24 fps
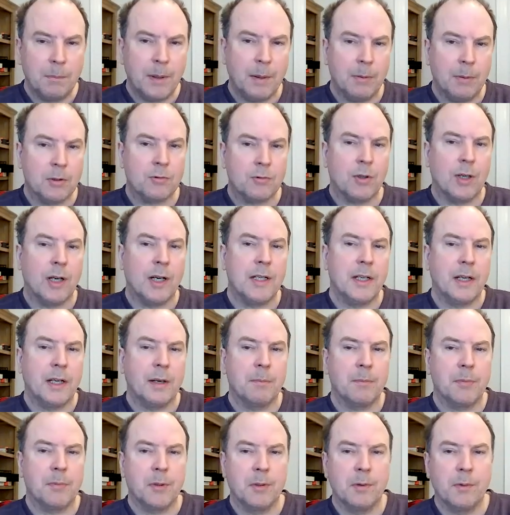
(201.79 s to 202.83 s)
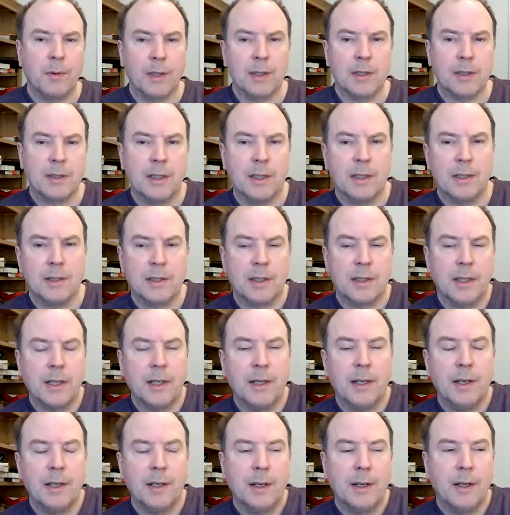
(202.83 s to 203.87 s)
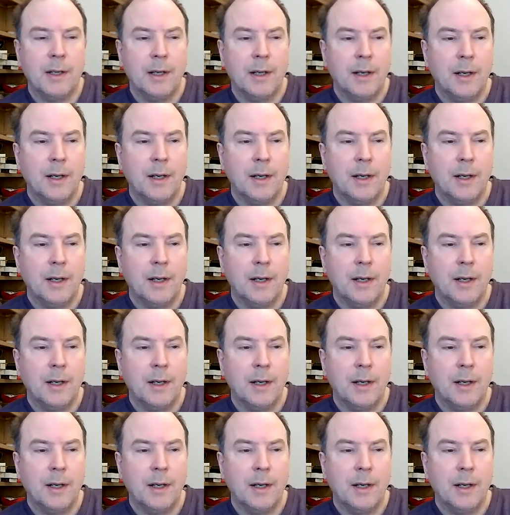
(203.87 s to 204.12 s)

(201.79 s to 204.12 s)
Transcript: people's writing improving as they